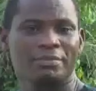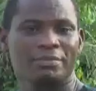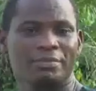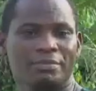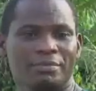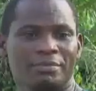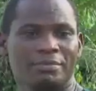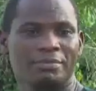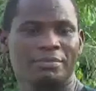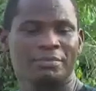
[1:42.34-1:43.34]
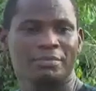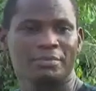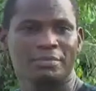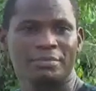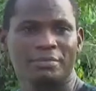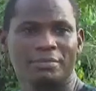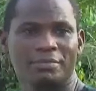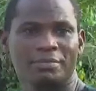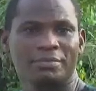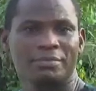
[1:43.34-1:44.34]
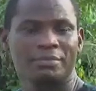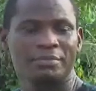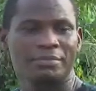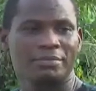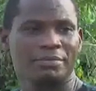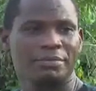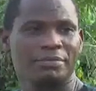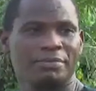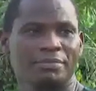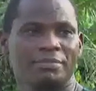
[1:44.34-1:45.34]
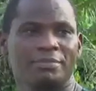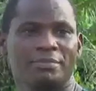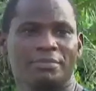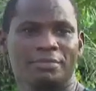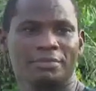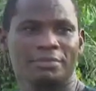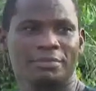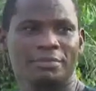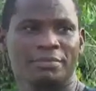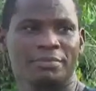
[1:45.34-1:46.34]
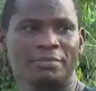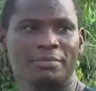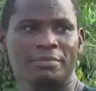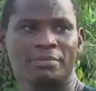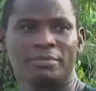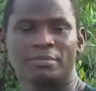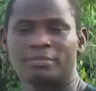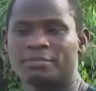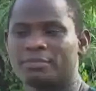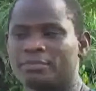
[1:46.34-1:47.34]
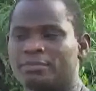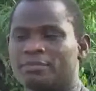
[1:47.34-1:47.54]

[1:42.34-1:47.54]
(not speaking)